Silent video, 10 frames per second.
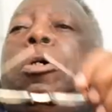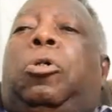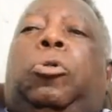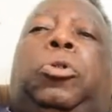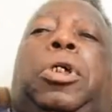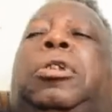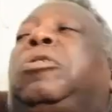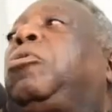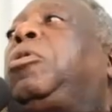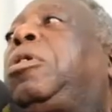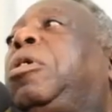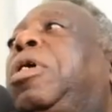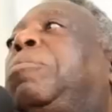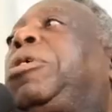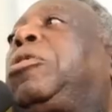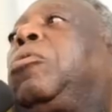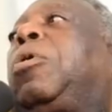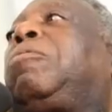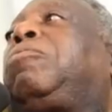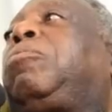You send it to the other place to
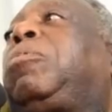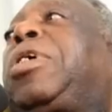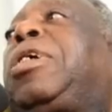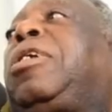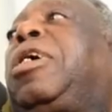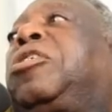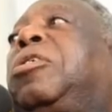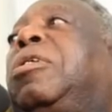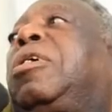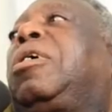go and stand election.